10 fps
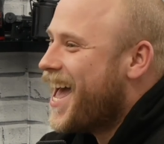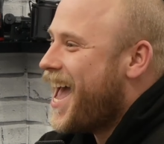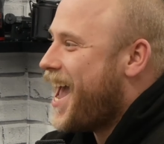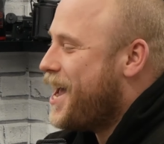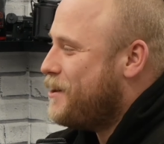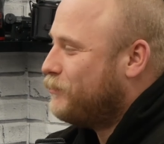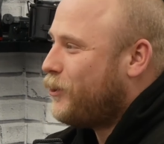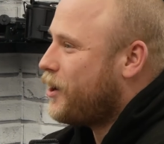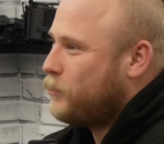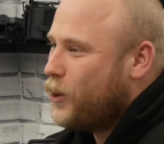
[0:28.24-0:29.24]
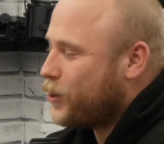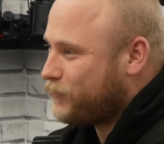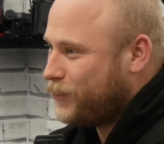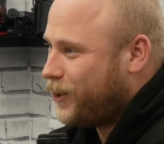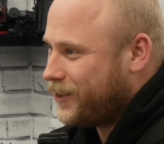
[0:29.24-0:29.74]
It what it works
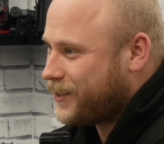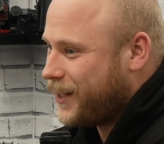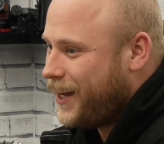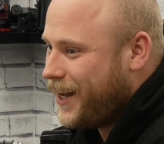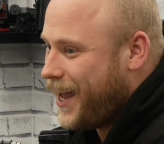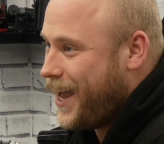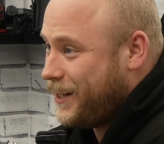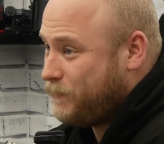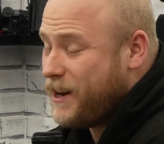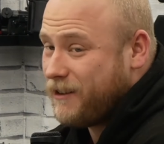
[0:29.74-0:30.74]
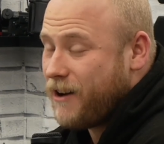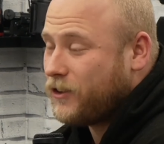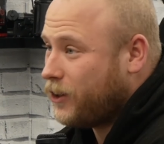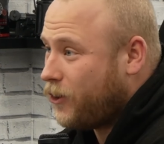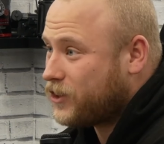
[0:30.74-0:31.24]
flawlessly. It's been around a
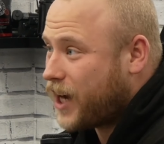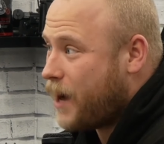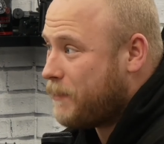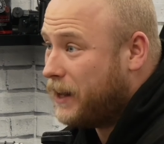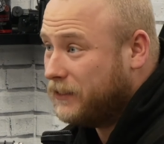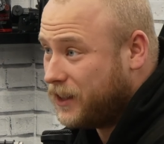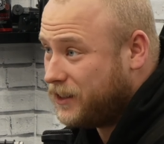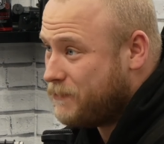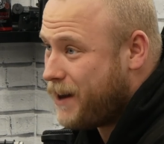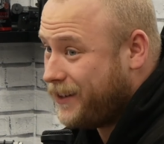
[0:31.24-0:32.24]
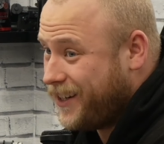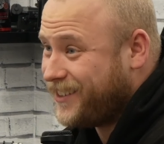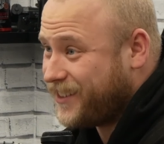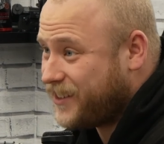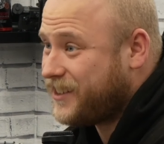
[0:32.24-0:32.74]
long time, and the demand is
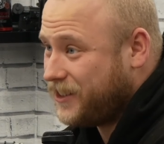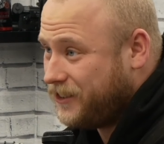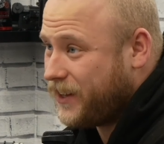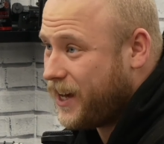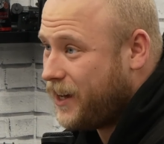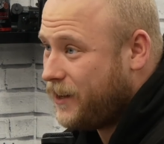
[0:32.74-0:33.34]
still there.